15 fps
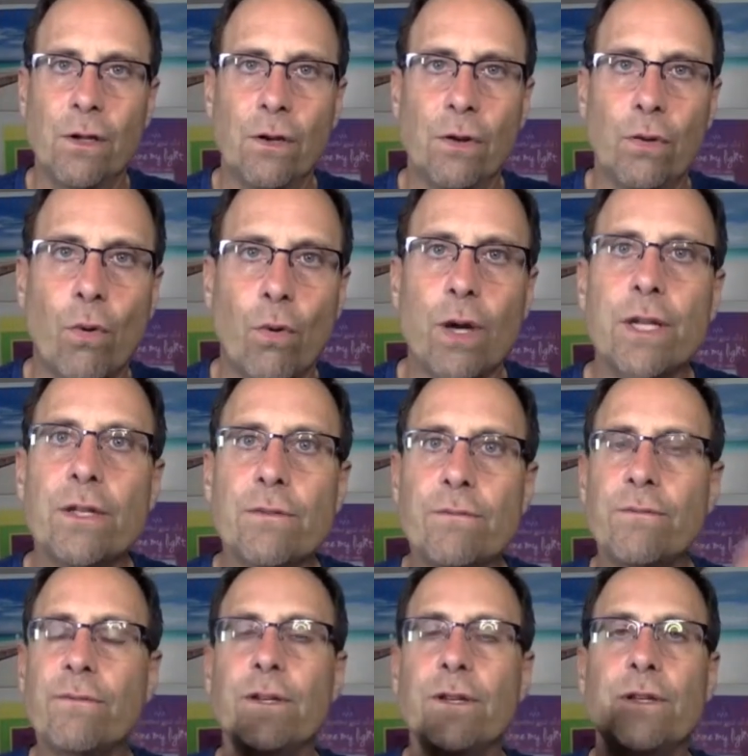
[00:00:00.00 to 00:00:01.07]
where
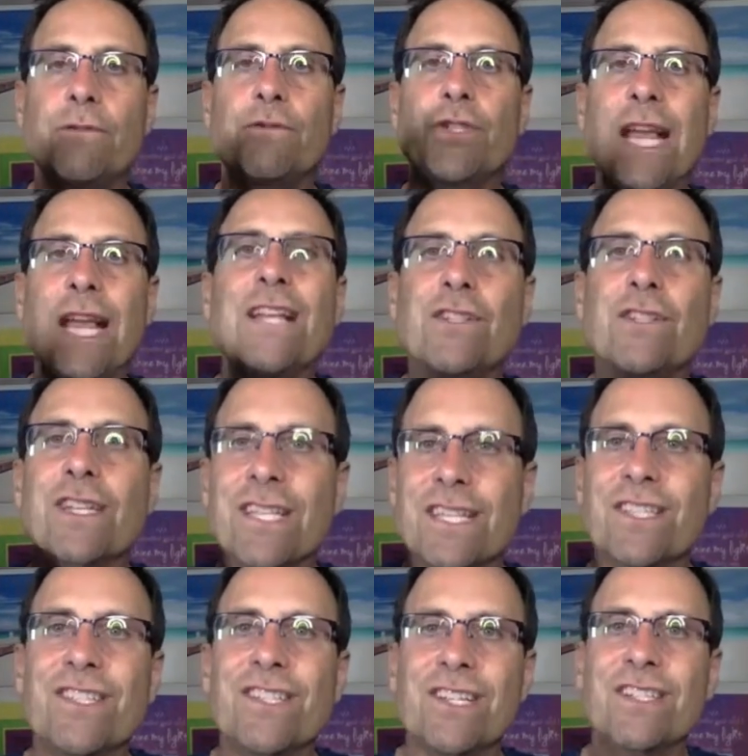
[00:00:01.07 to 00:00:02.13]
you've changed the
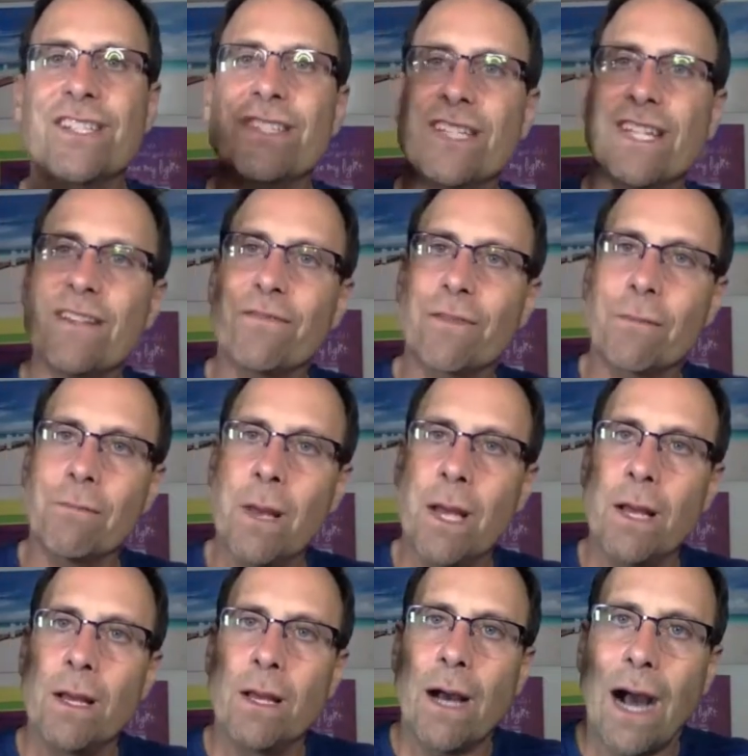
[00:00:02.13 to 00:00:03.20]
consistency from
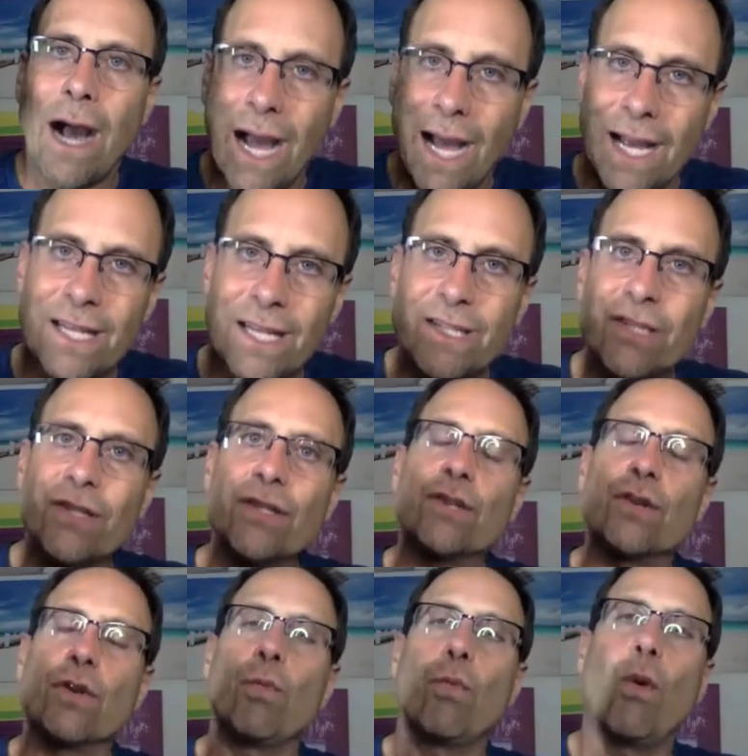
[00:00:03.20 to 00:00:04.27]
ice
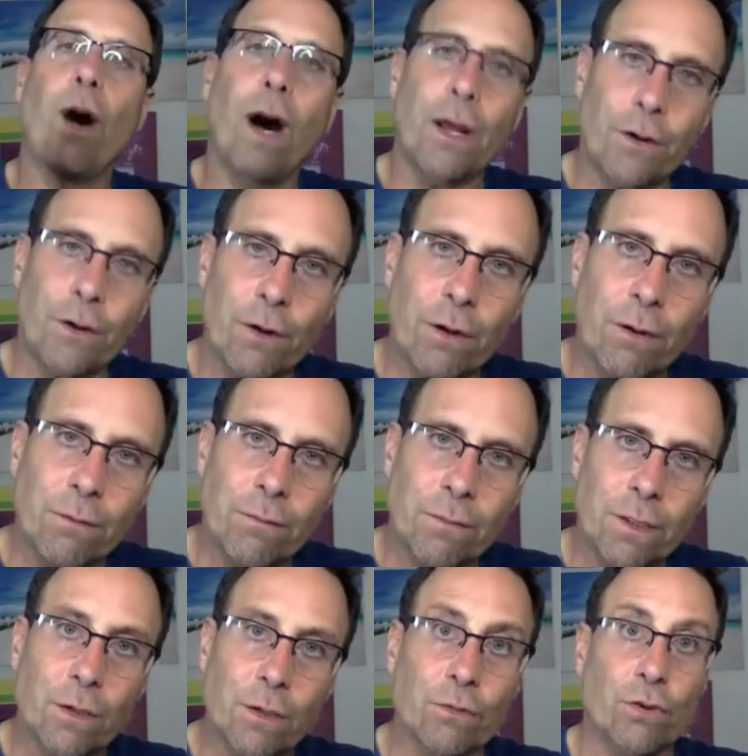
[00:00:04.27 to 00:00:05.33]
to water,
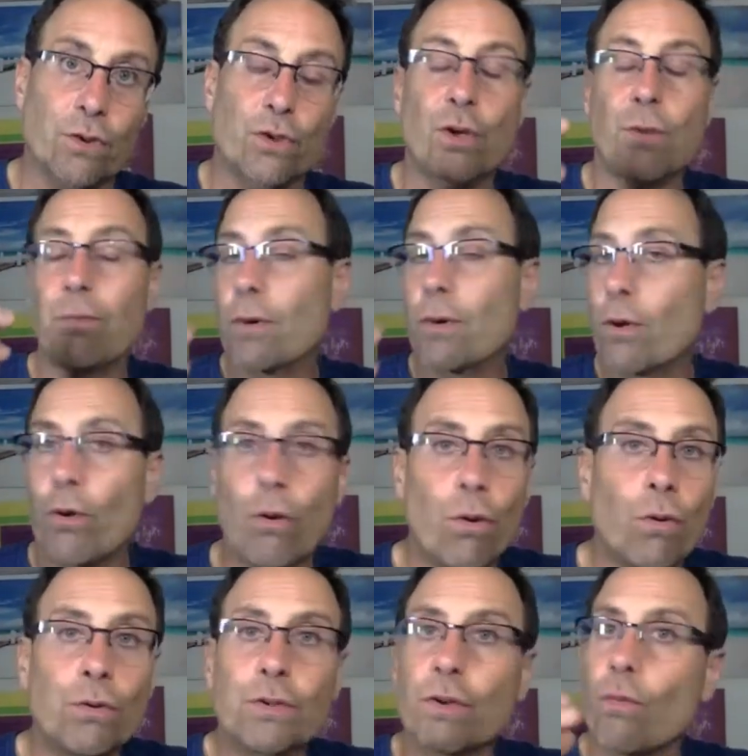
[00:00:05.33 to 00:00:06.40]
super
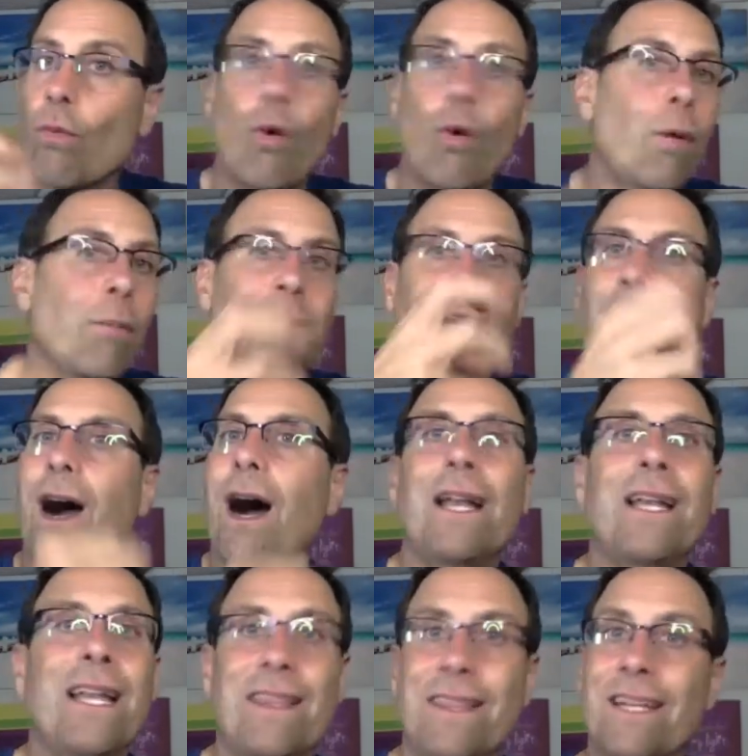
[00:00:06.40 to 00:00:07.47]
cold to warm to
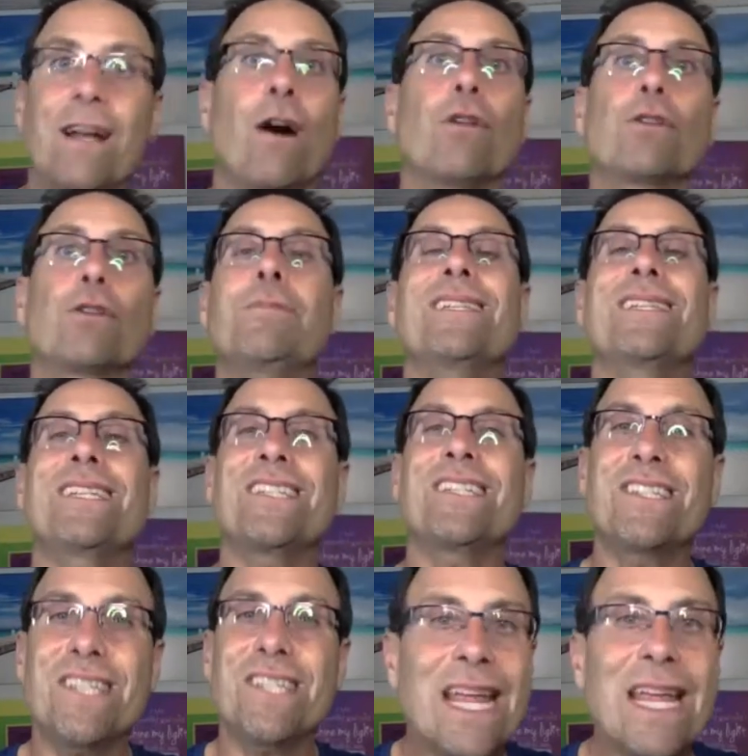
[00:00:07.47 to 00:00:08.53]
hot, and then ultimately
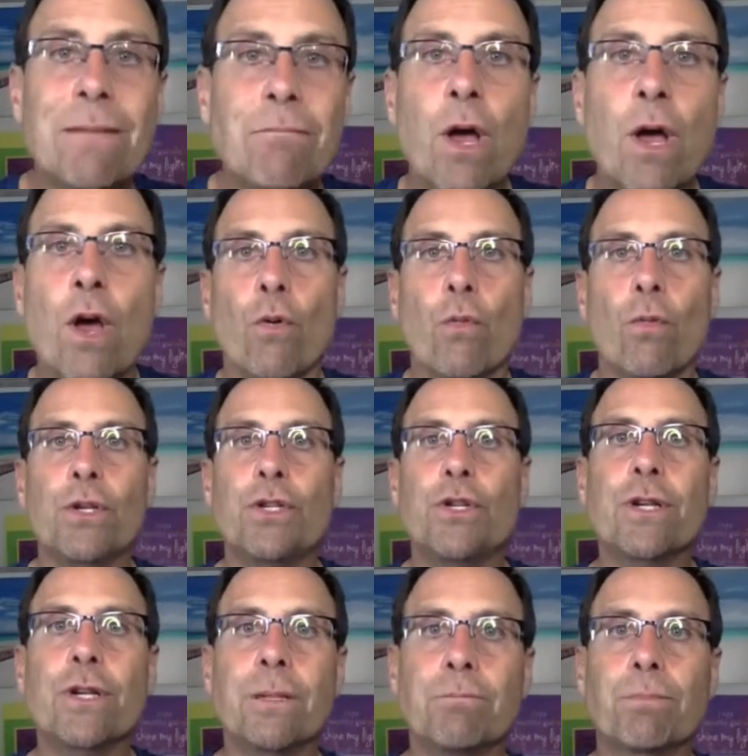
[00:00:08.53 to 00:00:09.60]
steam, which you
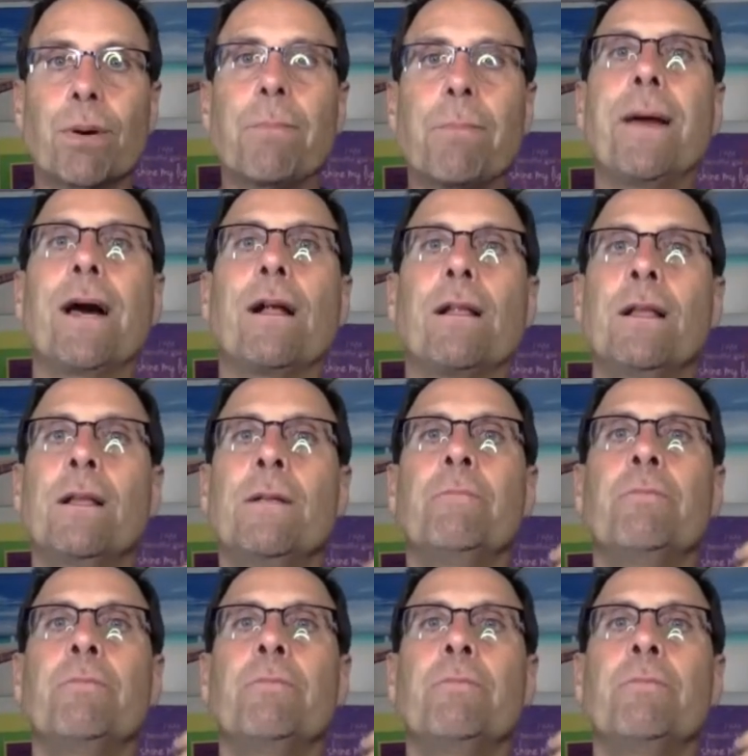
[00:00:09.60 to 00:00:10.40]
can propel